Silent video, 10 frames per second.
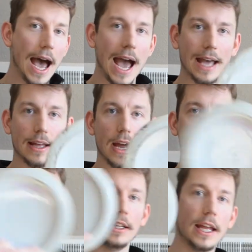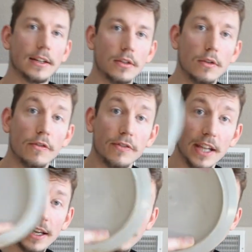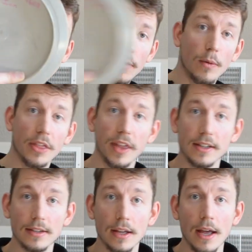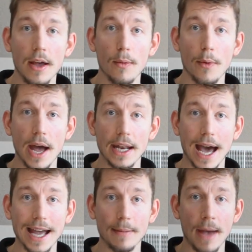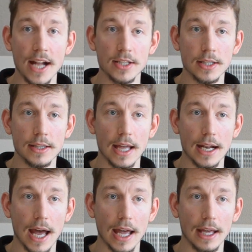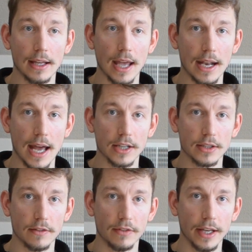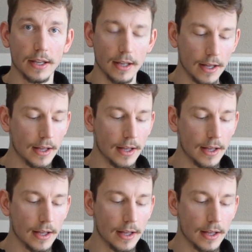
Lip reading: I really like to flick with it when I imagine that I can actually flick.